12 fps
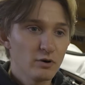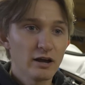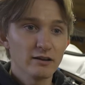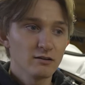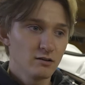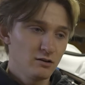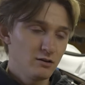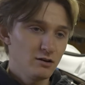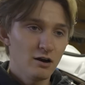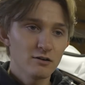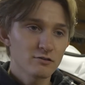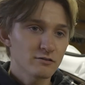But
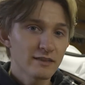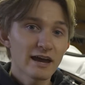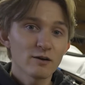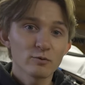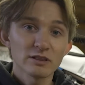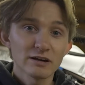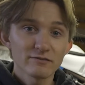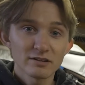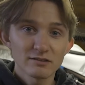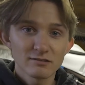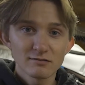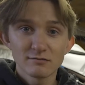other than that, we left
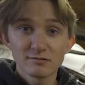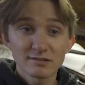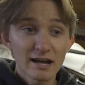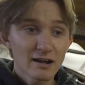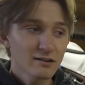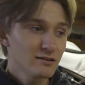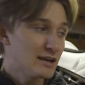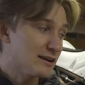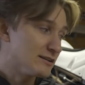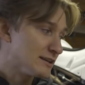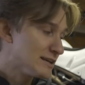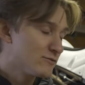it stock.
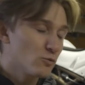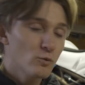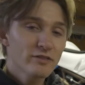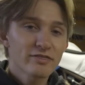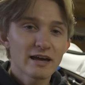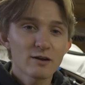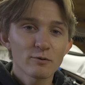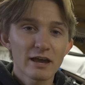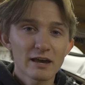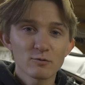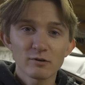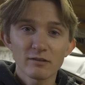And even with that, we
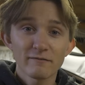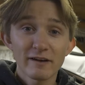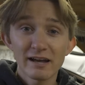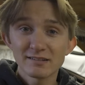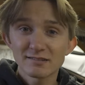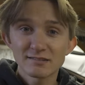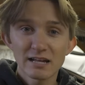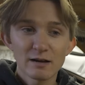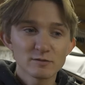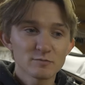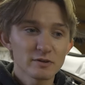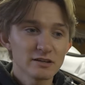had one of the fastest
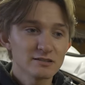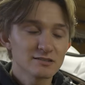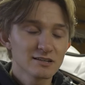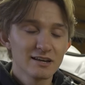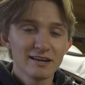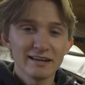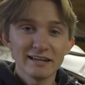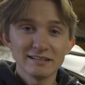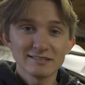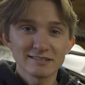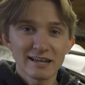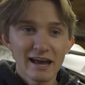top speeds
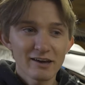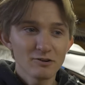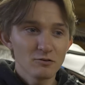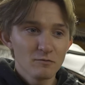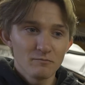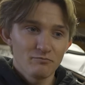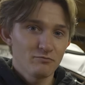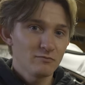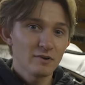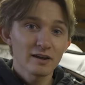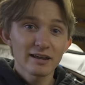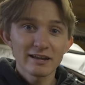in Seattle.
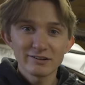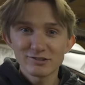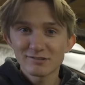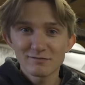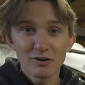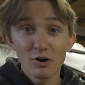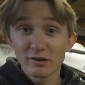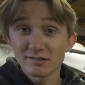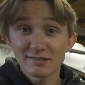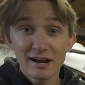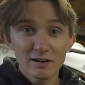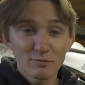Again, just on a
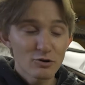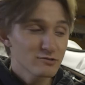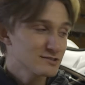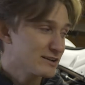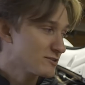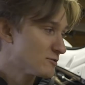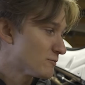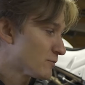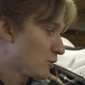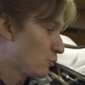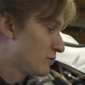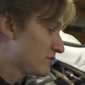stock motorcycle.
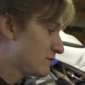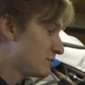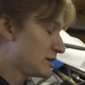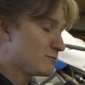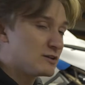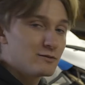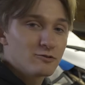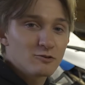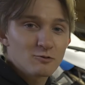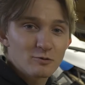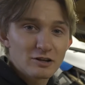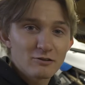With the
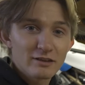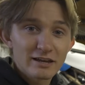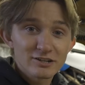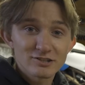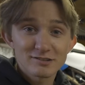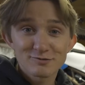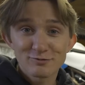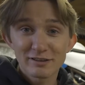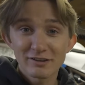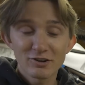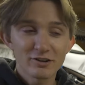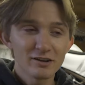BMW, we know the engine's really
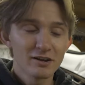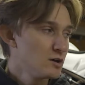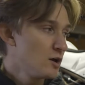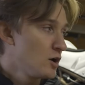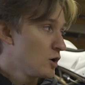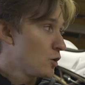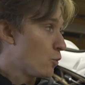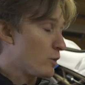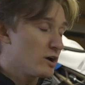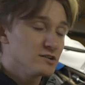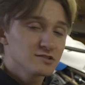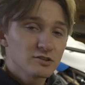good. We
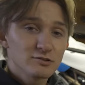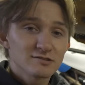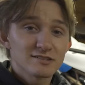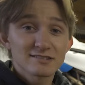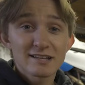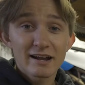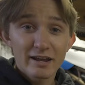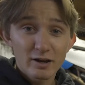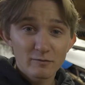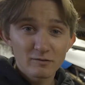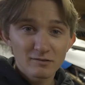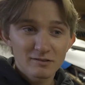also used the stock air
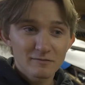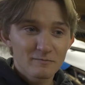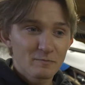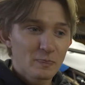filter.